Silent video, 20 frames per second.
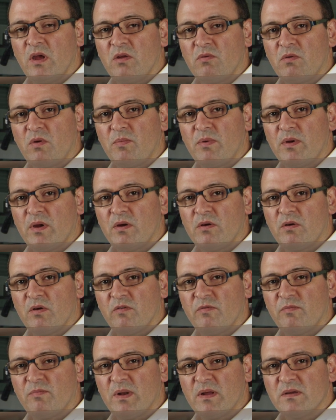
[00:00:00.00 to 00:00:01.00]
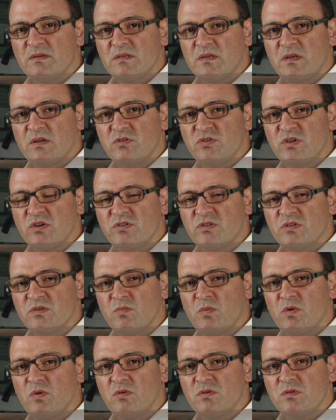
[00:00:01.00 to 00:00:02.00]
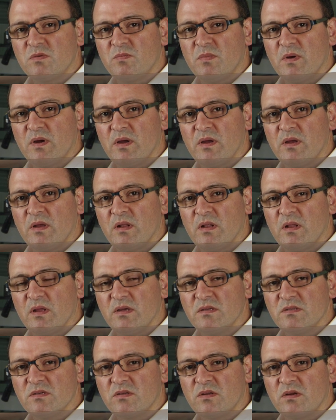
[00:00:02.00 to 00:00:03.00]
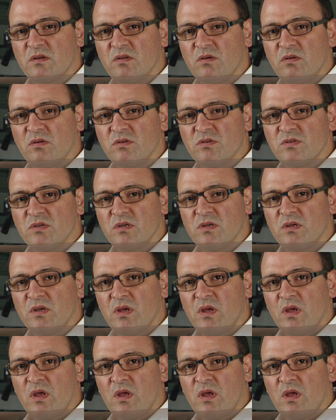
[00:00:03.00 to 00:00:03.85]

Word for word: and repair of plastic injection molds by laser technology.